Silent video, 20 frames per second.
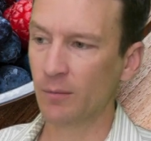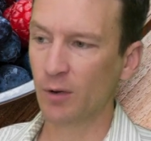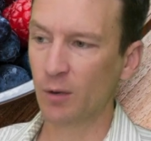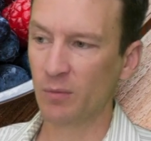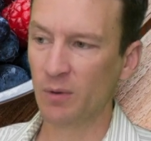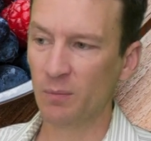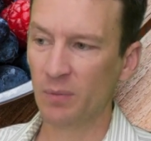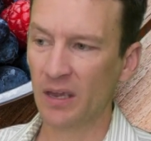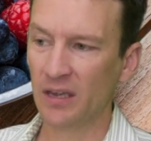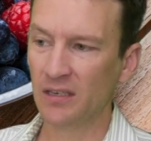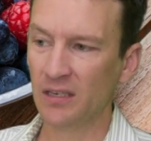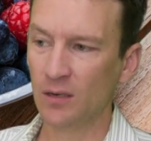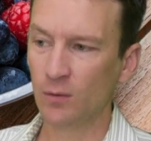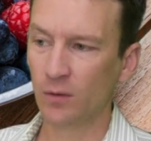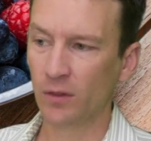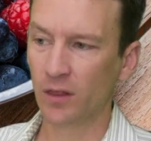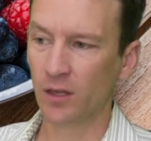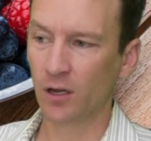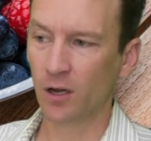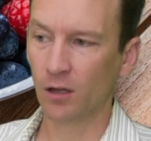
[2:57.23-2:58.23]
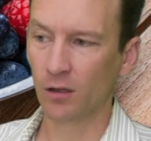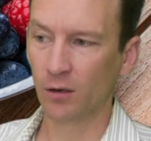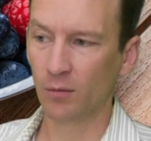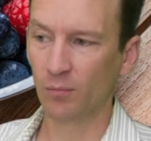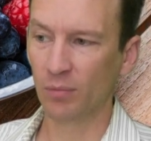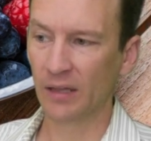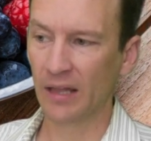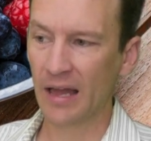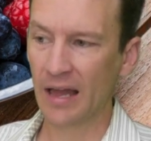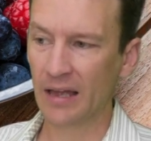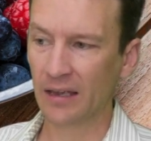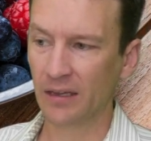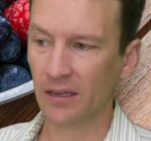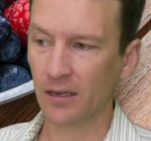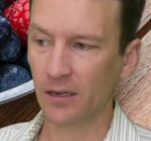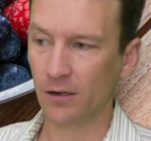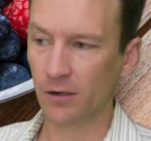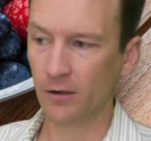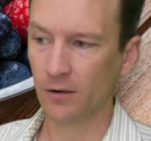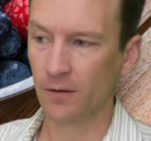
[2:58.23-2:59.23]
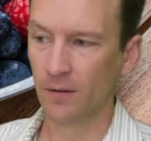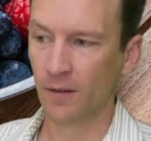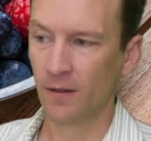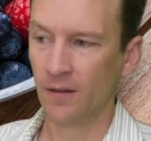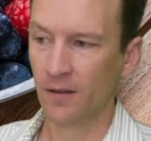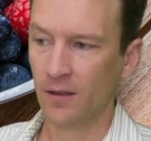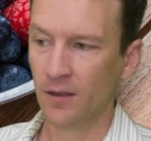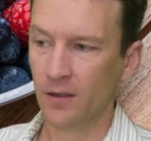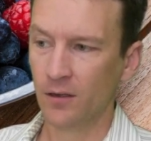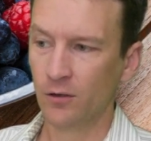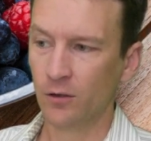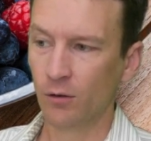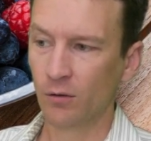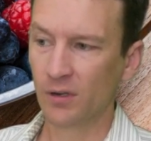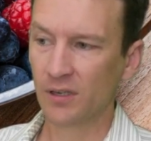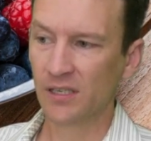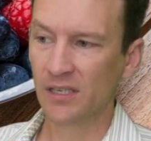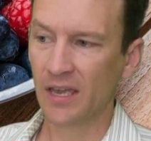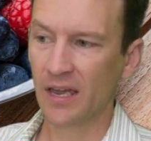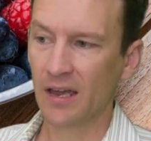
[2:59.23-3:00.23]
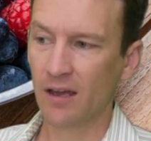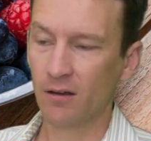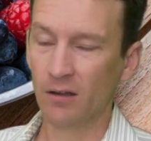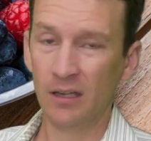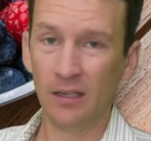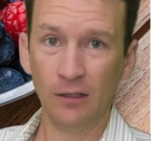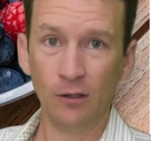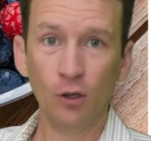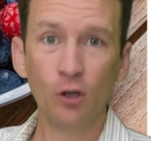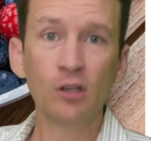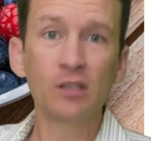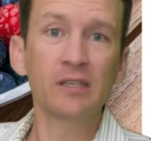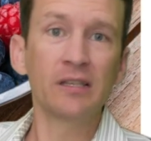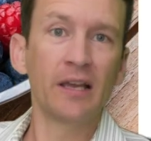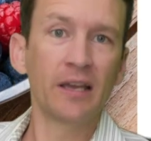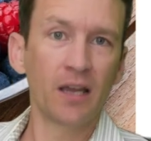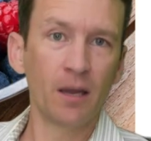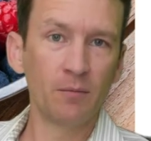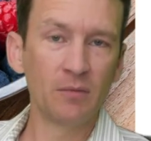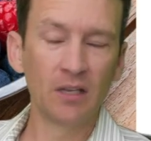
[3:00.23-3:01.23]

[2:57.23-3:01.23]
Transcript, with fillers: I'm gonna be painting with the color black here. Notice how it looks like